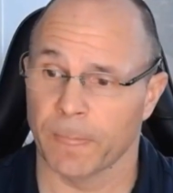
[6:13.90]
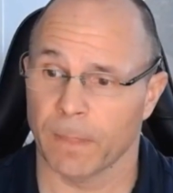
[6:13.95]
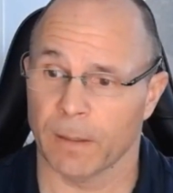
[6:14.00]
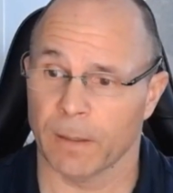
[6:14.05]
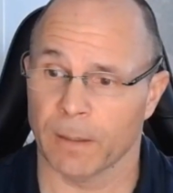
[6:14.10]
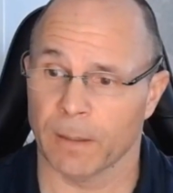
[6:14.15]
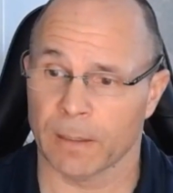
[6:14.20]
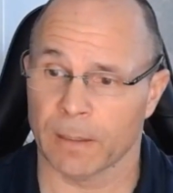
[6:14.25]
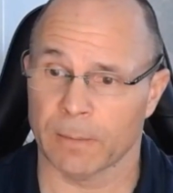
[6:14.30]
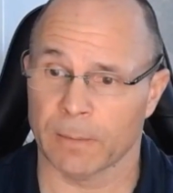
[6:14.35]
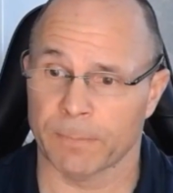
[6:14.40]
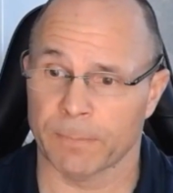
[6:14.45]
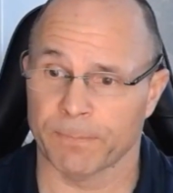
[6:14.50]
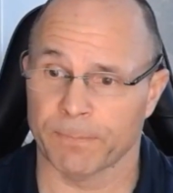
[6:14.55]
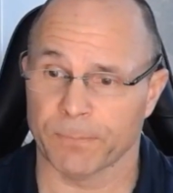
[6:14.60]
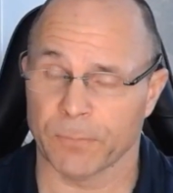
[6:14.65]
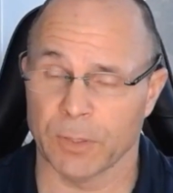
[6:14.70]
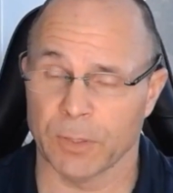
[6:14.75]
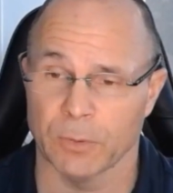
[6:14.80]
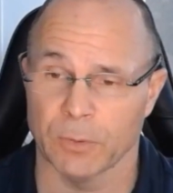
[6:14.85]
from
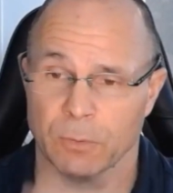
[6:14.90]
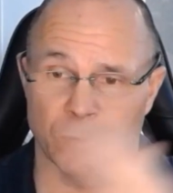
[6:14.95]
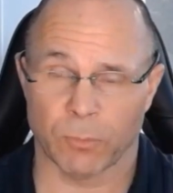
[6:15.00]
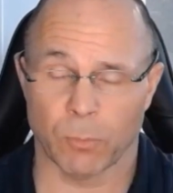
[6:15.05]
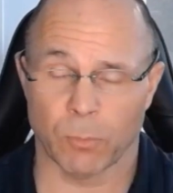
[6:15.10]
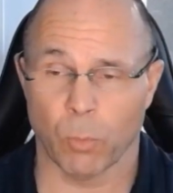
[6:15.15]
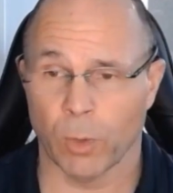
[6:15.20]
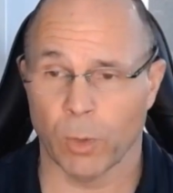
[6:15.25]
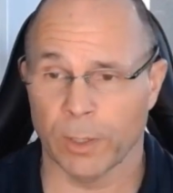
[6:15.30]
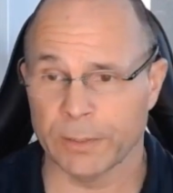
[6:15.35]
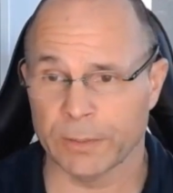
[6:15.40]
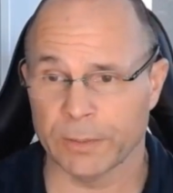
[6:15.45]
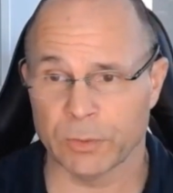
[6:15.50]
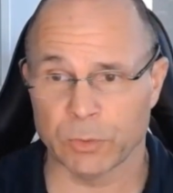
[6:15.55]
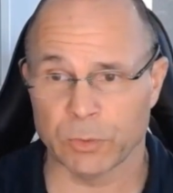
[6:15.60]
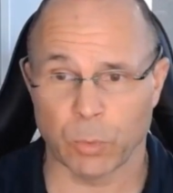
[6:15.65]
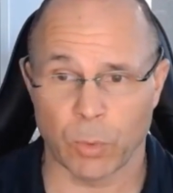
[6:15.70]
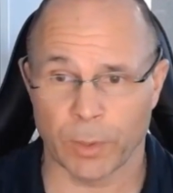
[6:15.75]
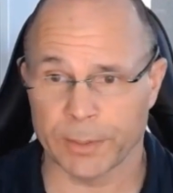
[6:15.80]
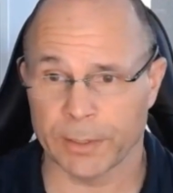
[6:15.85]
1 to
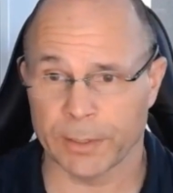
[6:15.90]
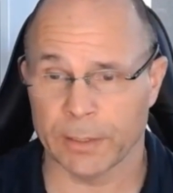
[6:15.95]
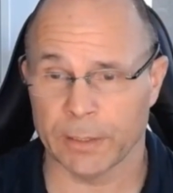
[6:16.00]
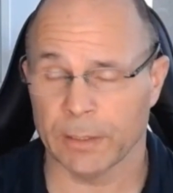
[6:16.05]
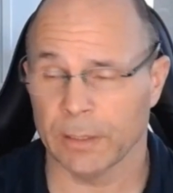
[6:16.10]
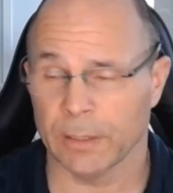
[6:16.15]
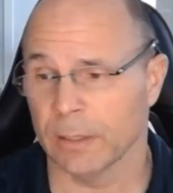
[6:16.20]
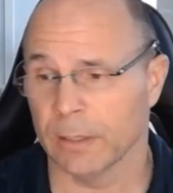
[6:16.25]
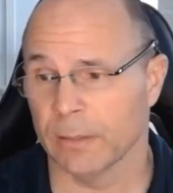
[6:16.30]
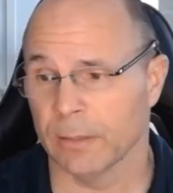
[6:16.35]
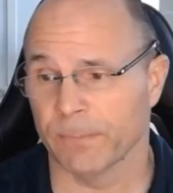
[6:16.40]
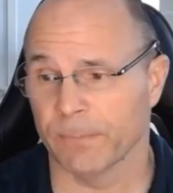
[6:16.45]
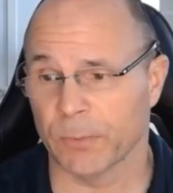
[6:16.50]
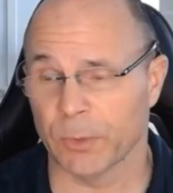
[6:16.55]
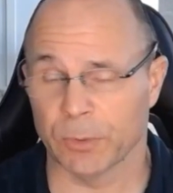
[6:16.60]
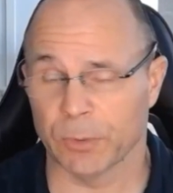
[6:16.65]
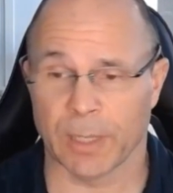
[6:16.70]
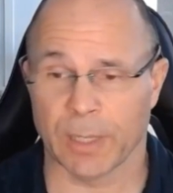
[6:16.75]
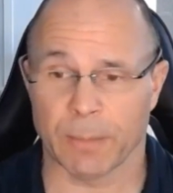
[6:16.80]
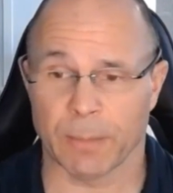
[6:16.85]
20,
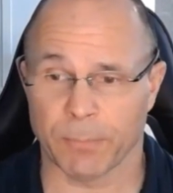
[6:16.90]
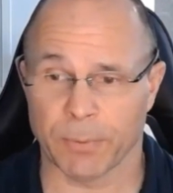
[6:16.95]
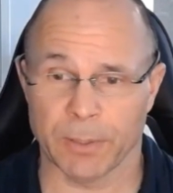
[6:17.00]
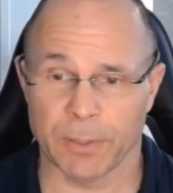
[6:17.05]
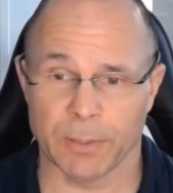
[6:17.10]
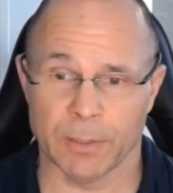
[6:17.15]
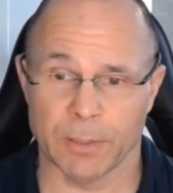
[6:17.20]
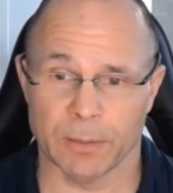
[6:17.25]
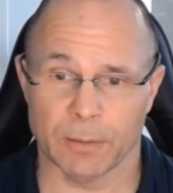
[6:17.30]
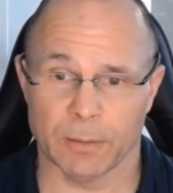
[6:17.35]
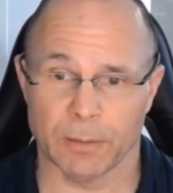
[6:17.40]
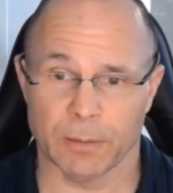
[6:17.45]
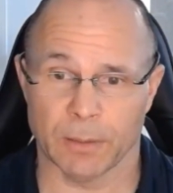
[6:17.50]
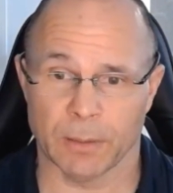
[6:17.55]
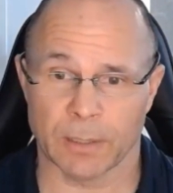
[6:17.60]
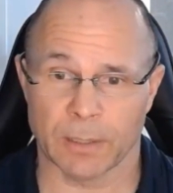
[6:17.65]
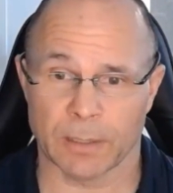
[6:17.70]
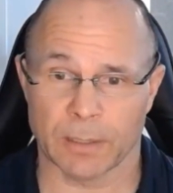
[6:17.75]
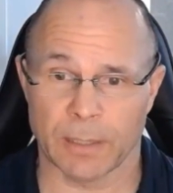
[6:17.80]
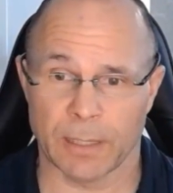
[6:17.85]
you're not paying
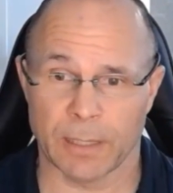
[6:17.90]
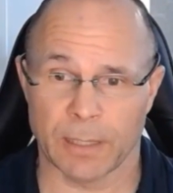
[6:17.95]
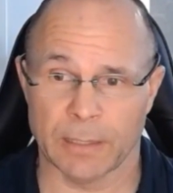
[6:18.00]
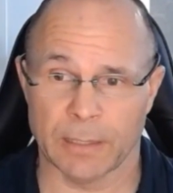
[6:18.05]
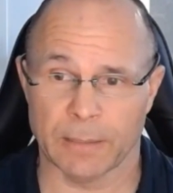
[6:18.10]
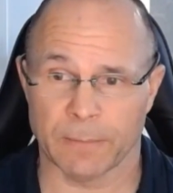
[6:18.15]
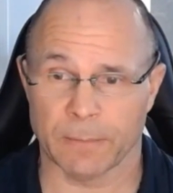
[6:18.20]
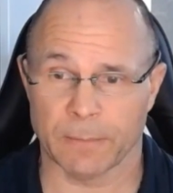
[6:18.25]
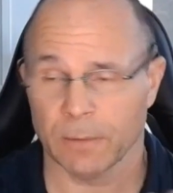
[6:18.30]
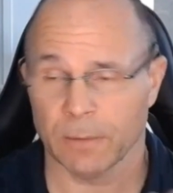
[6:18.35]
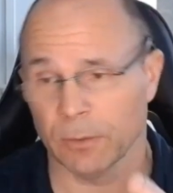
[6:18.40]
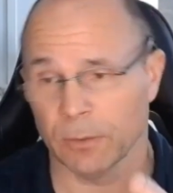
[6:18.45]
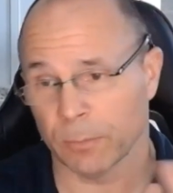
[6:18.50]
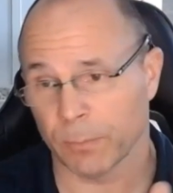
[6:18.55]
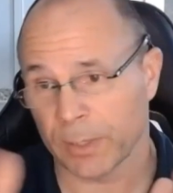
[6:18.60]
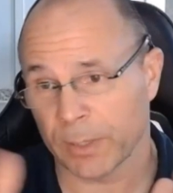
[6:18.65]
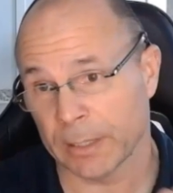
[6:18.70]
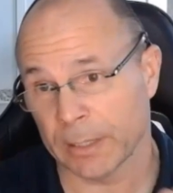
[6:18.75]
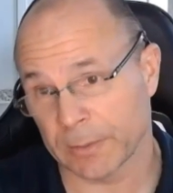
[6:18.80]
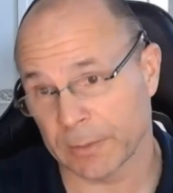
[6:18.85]
anything. You're
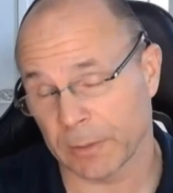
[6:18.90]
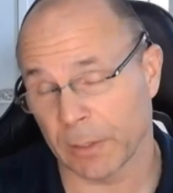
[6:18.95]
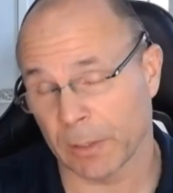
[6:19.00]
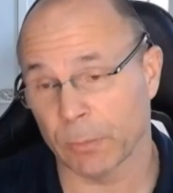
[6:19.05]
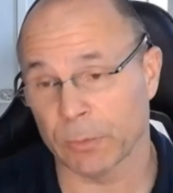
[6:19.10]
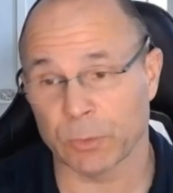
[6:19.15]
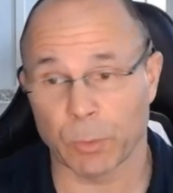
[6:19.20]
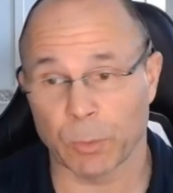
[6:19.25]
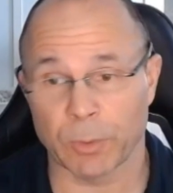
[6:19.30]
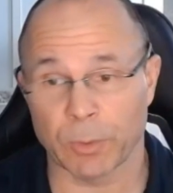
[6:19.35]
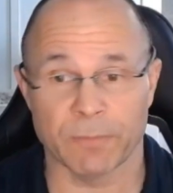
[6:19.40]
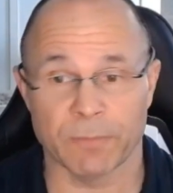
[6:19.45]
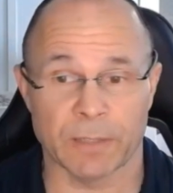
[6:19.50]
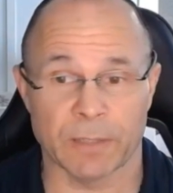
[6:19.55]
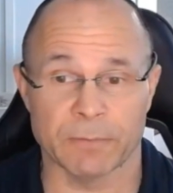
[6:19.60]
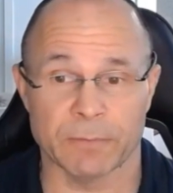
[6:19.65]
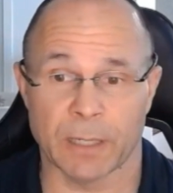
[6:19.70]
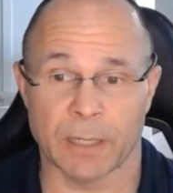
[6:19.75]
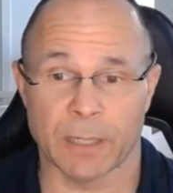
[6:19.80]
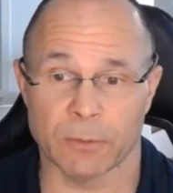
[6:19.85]
paying as low as
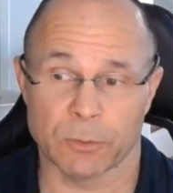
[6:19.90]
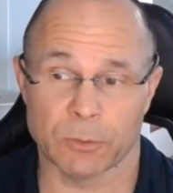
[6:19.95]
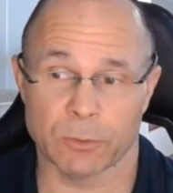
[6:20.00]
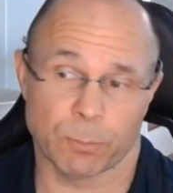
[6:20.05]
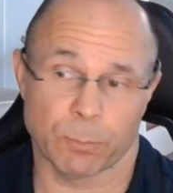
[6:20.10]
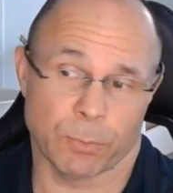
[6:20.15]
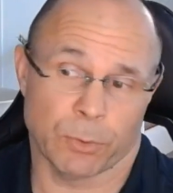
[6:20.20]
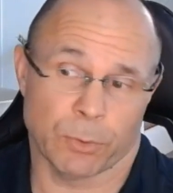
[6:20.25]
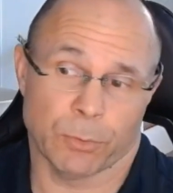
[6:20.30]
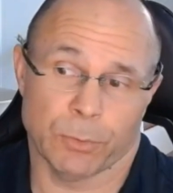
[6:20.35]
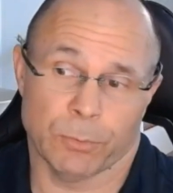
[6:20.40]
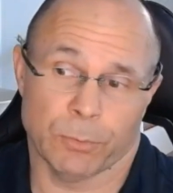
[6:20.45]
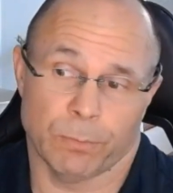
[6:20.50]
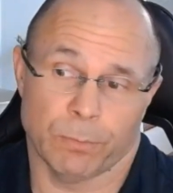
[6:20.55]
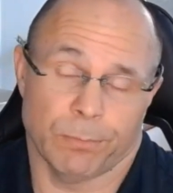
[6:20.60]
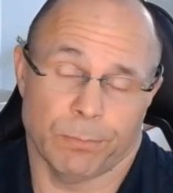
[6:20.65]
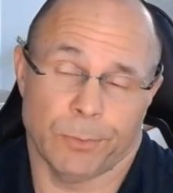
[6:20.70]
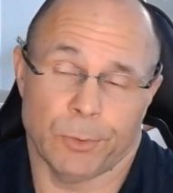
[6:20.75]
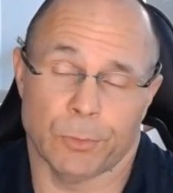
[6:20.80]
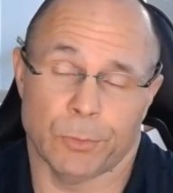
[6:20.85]
$25 per
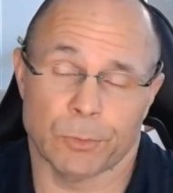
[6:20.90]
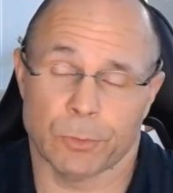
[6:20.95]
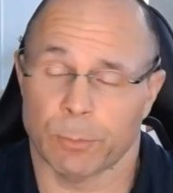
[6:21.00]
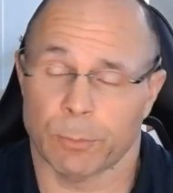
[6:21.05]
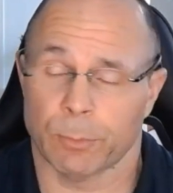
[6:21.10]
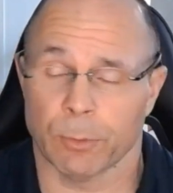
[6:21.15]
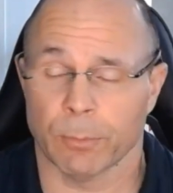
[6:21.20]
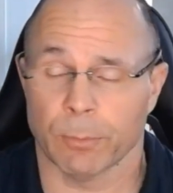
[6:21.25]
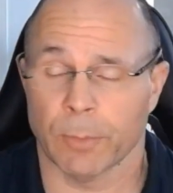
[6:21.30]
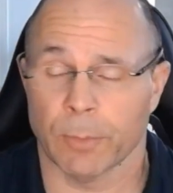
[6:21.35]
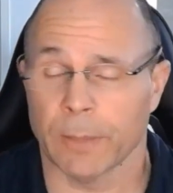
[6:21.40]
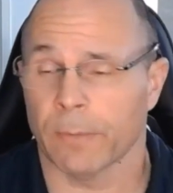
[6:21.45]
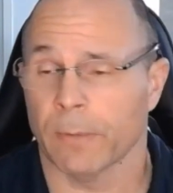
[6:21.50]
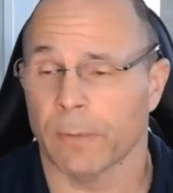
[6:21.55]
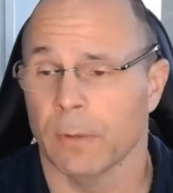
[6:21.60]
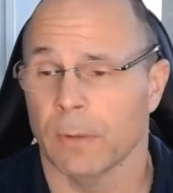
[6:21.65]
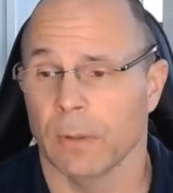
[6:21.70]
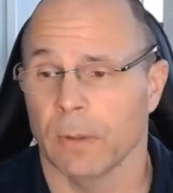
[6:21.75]
user per month.